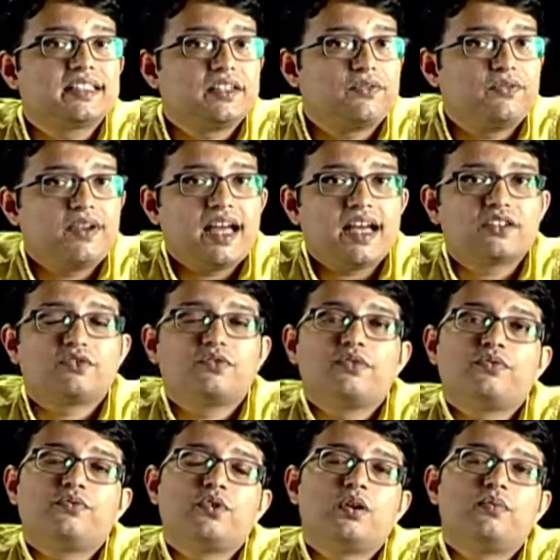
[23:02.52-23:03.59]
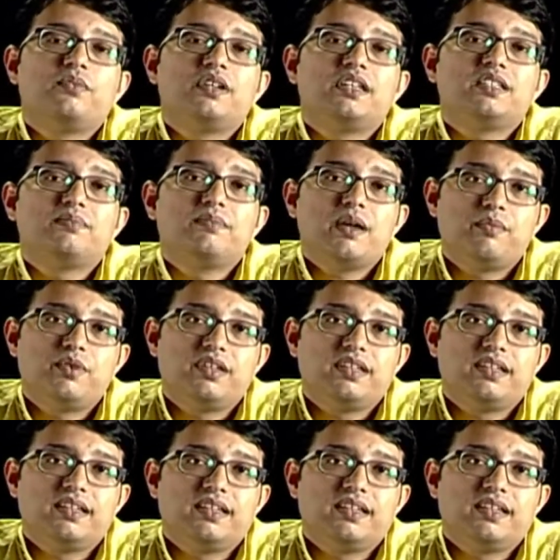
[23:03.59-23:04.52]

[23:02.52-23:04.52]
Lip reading: a flash from his memory.